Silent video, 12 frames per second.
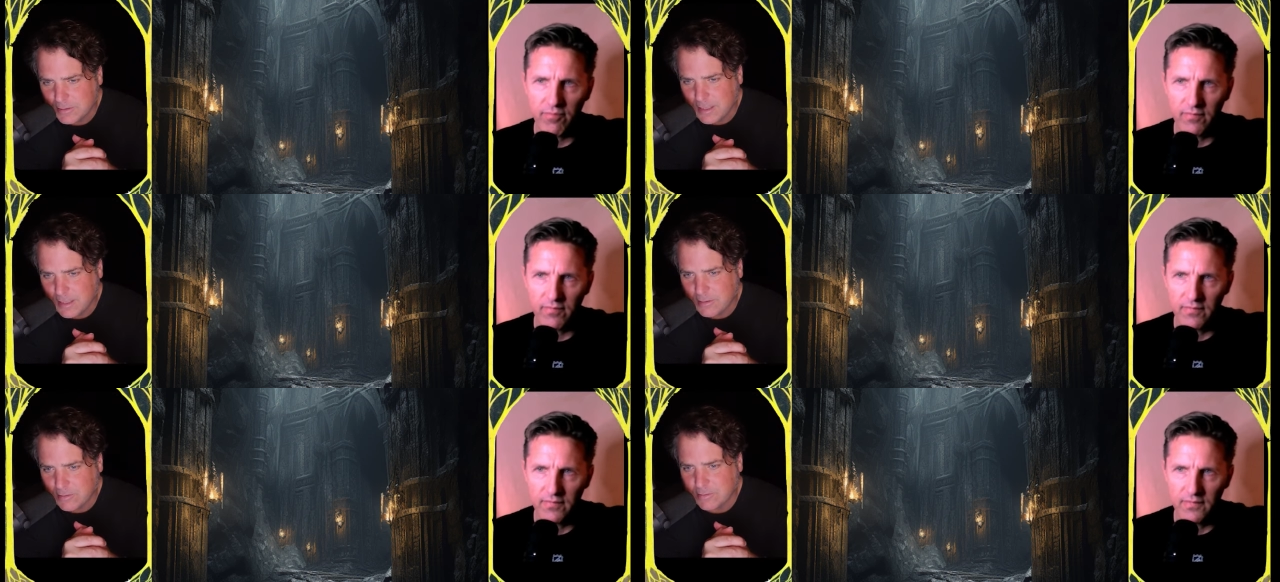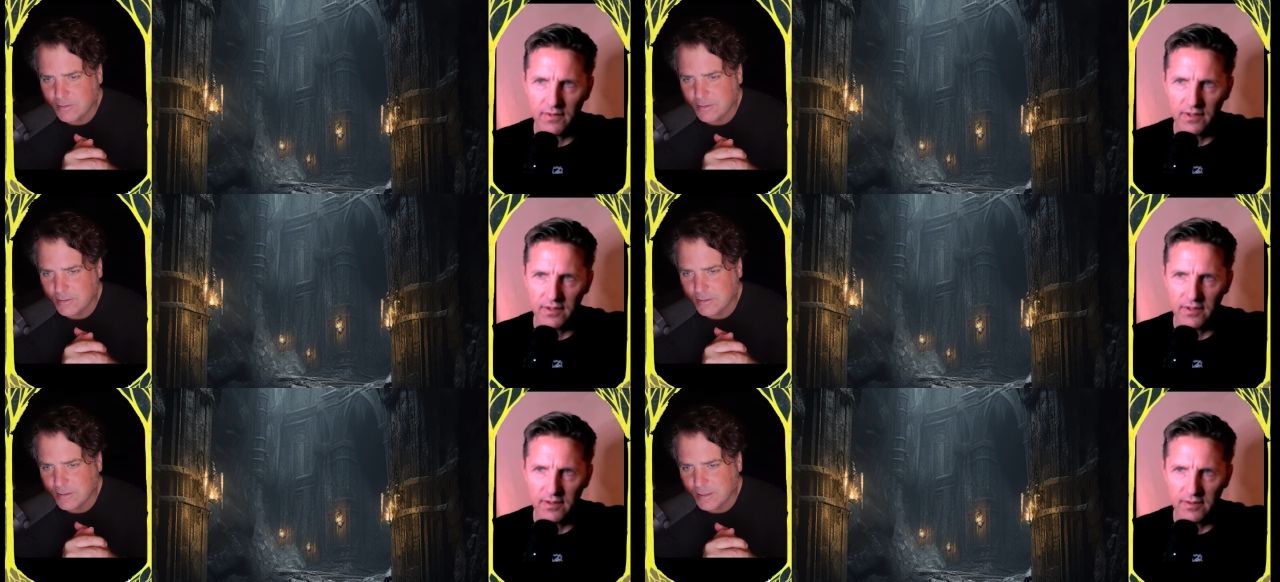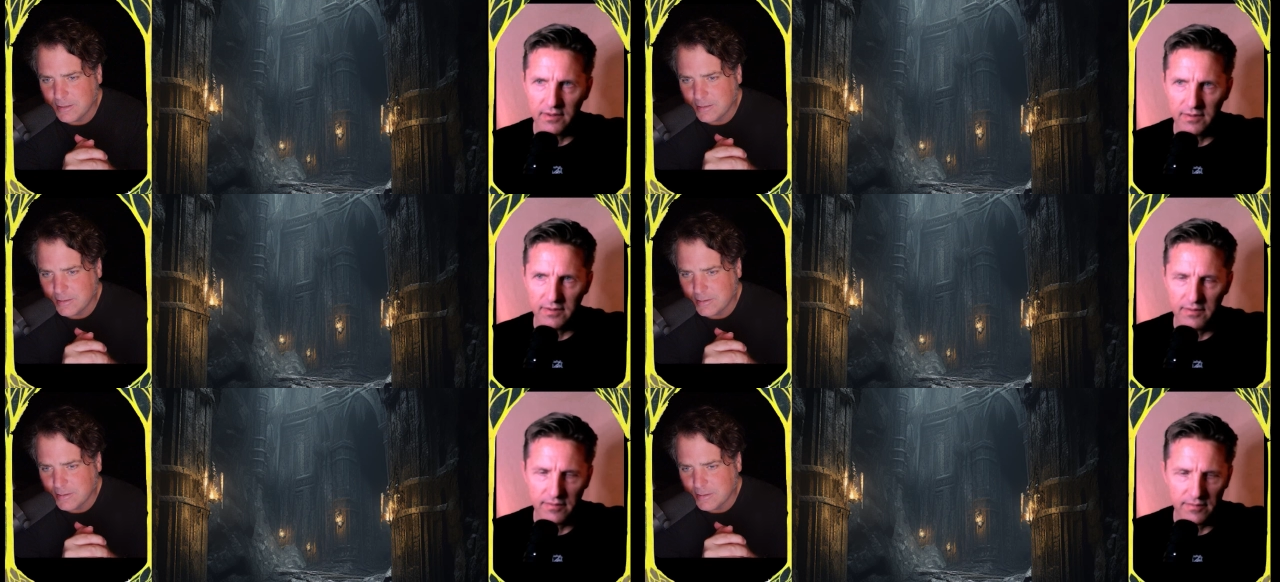Speaker 1: Town
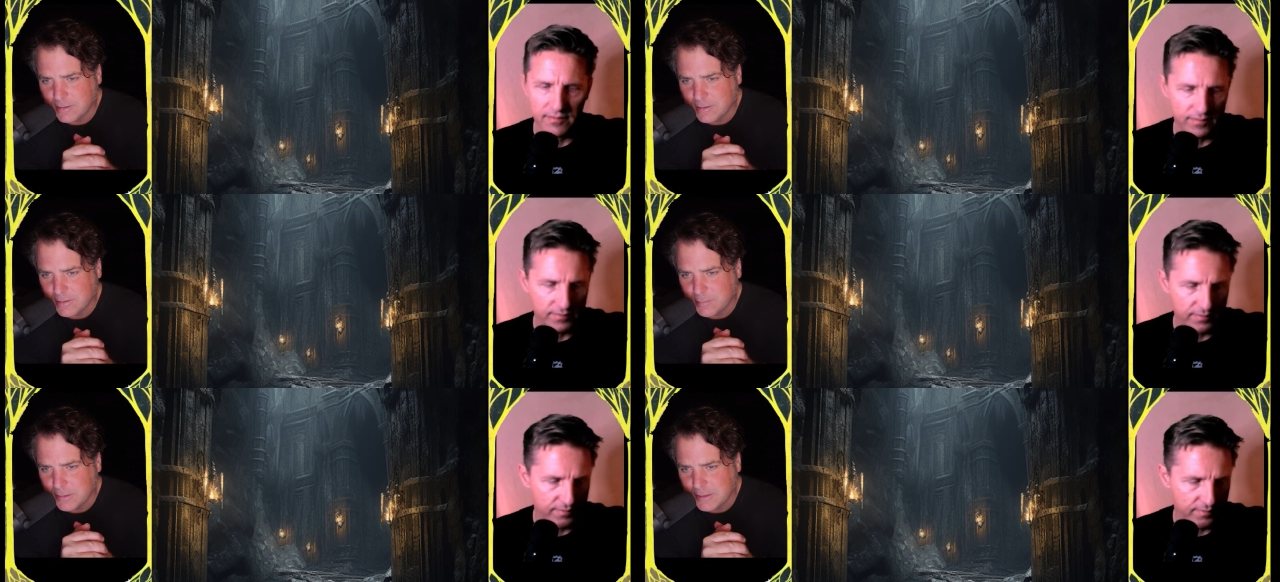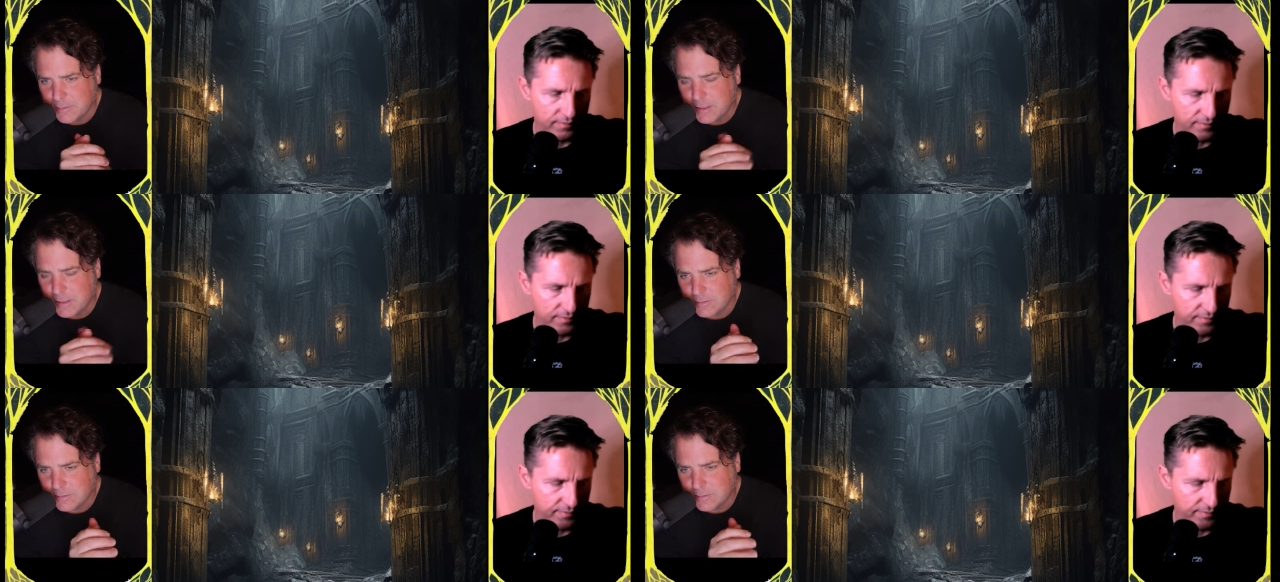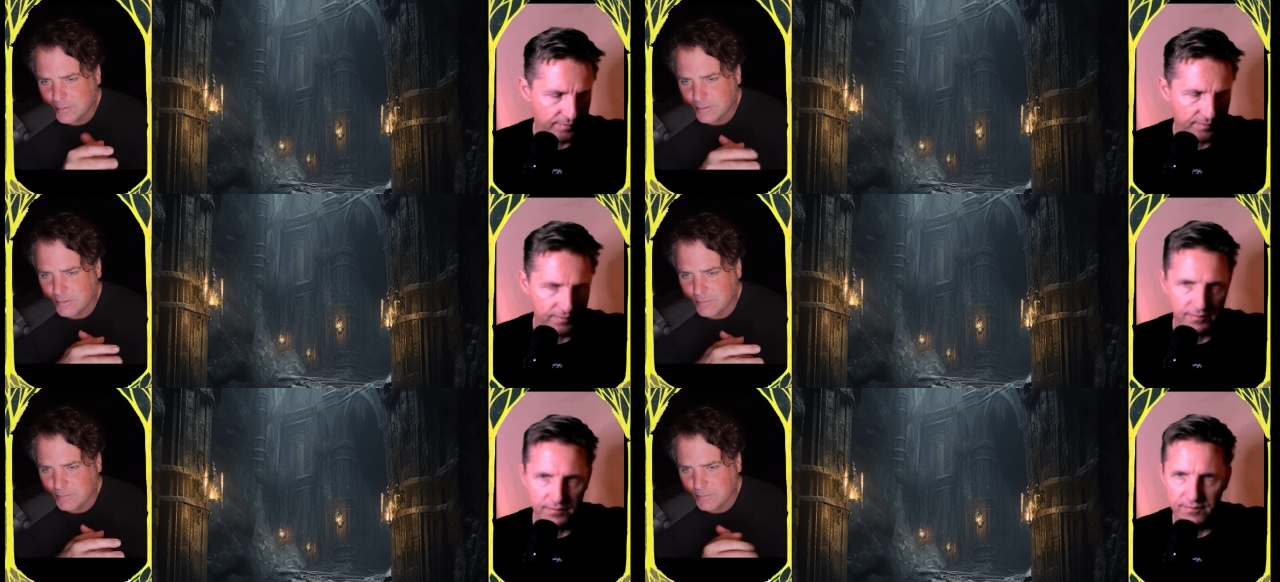in the Misty
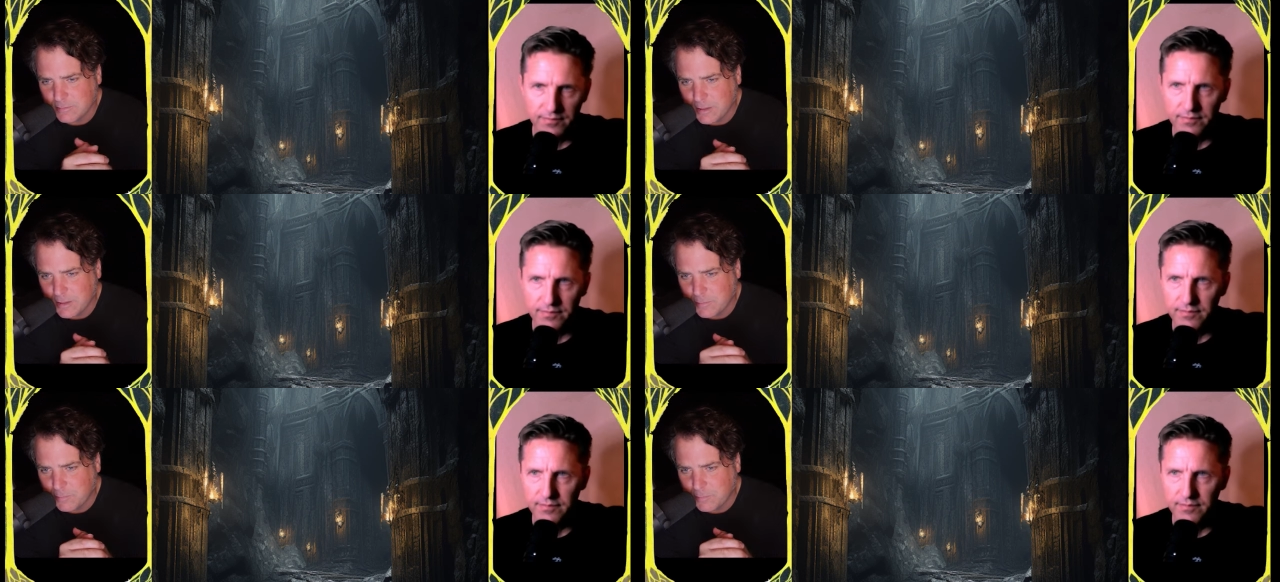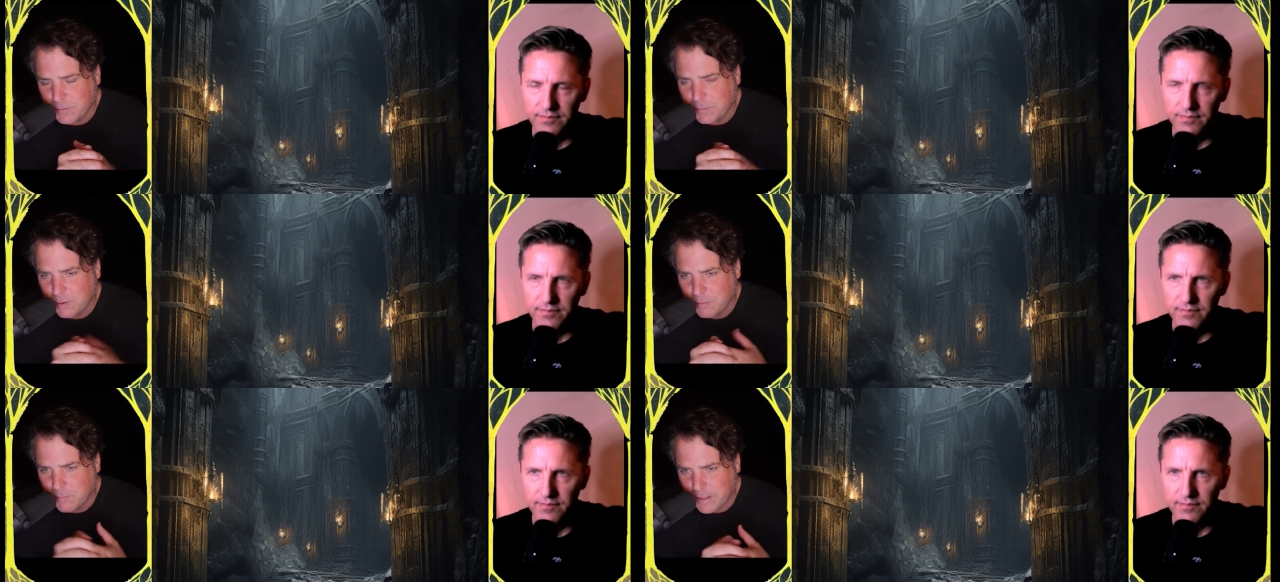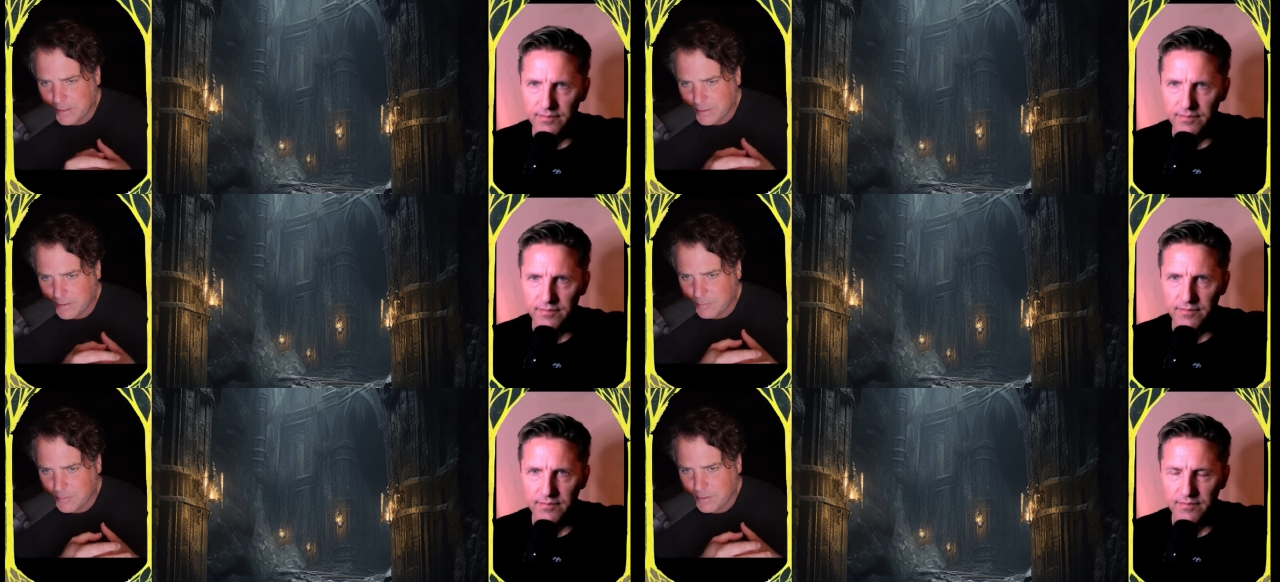Mountains where Bilbo met
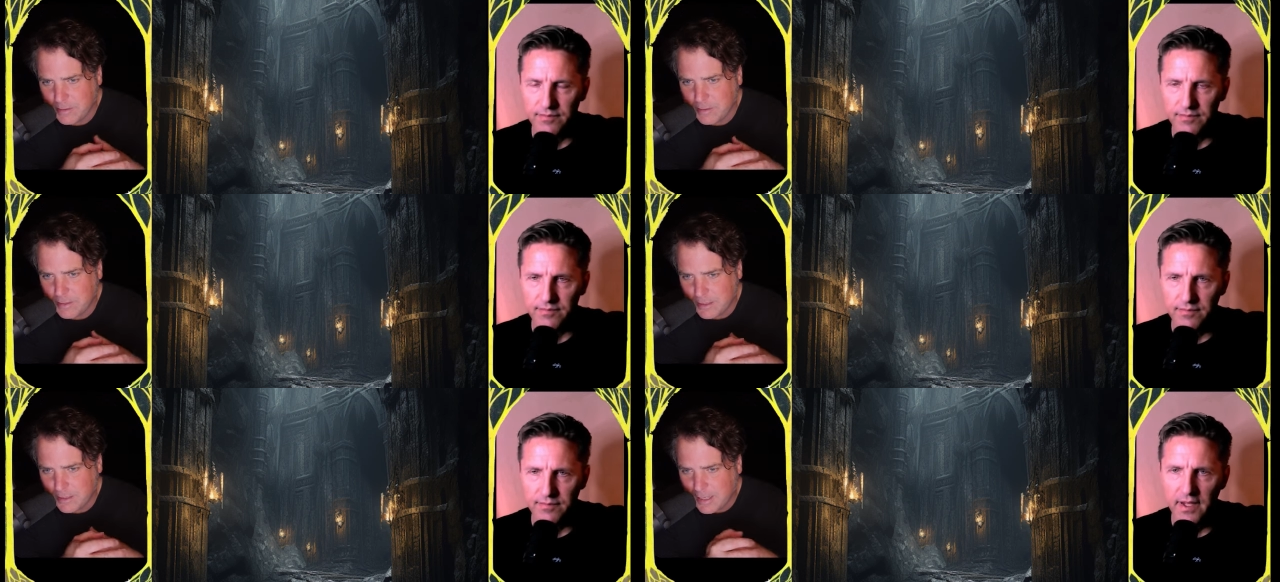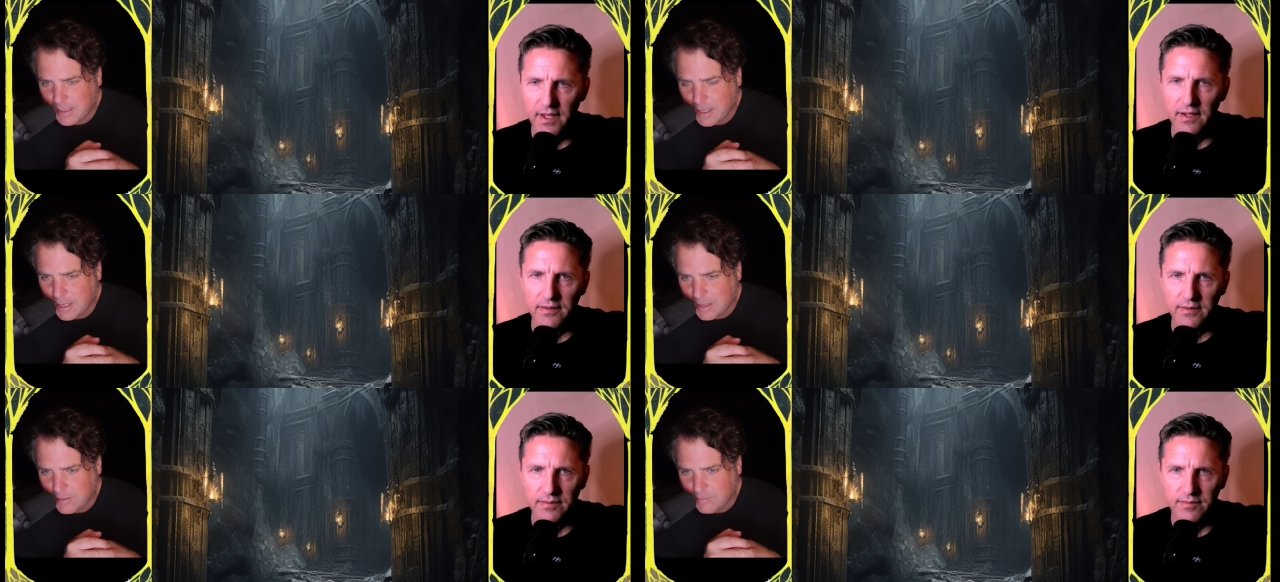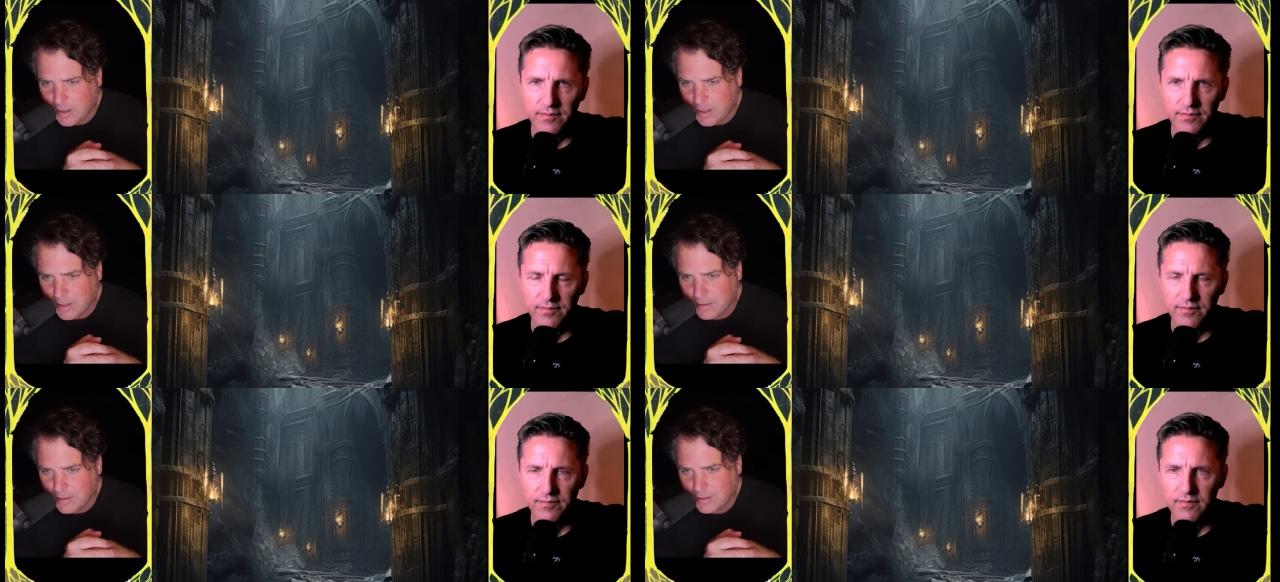him in that yeah. cave, right?